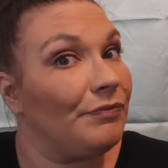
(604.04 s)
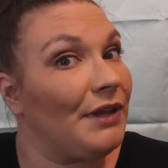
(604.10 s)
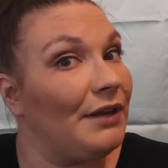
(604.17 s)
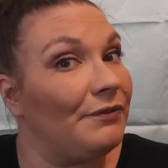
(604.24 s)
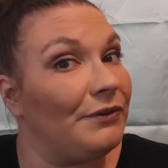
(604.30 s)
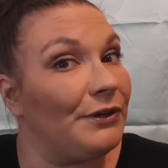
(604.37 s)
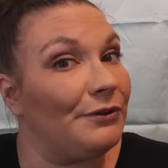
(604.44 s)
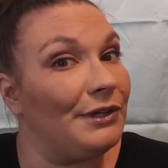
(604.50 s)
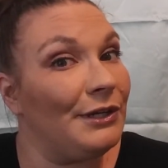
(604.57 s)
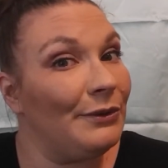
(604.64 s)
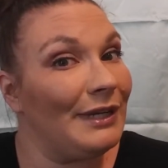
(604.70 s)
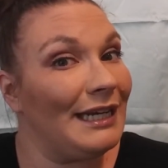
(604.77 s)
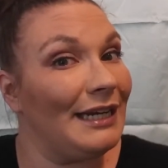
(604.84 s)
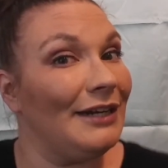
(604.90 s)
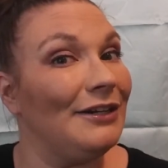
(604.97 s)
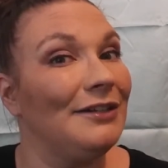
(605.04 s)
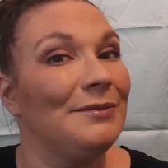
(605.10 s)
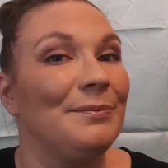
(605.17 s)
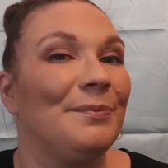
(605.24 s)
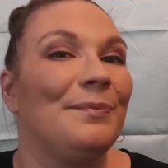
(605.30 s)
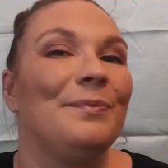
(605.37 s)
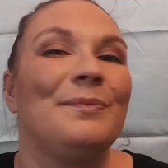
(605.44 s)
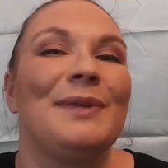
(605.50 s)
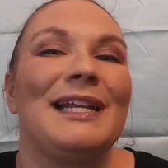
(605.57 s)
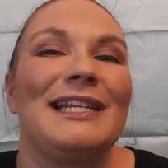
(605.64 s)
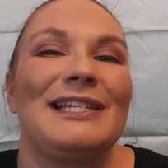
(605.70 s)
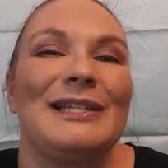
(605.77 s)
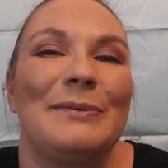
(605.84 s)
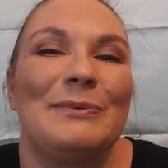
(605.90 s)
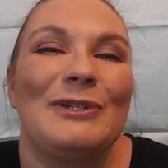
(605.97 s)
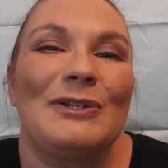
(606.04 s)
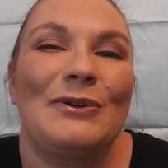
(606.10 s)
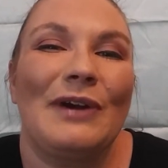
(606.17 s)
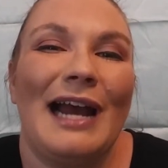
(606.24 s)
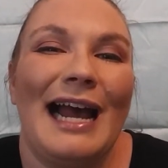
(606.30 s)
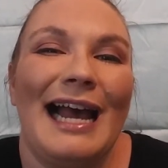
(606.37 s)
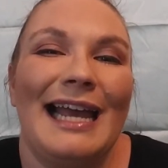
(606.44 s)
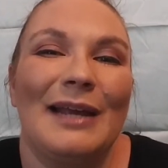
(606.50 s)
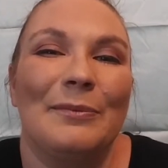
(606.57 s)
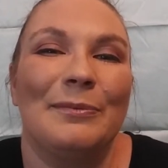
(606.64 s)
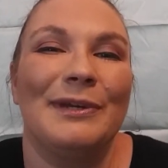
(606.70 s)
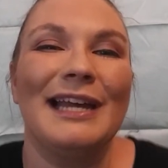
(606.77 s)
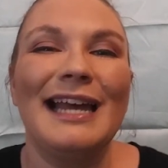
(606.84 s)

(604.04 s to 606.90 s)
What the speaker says: if you're new here, subscribe,